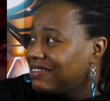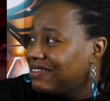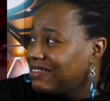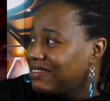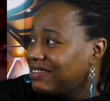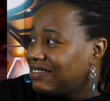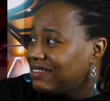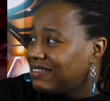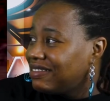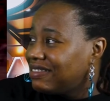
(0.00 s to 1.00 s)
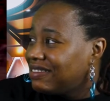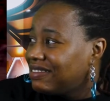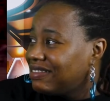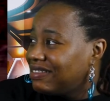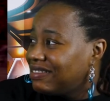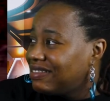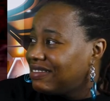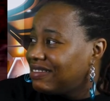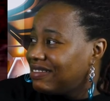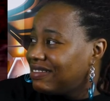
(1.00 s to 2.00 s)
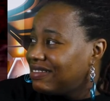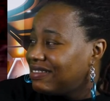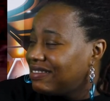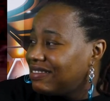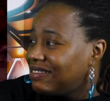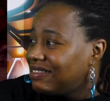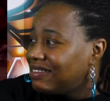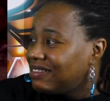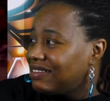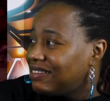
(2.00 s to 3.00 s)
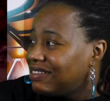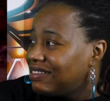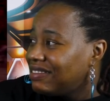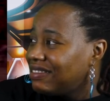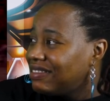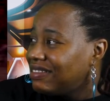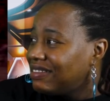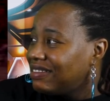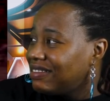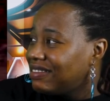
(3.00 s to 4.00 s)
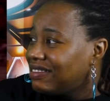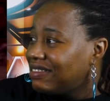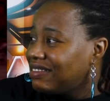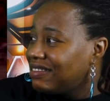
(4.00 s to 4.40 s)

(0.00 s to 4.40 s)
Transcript: [no speech]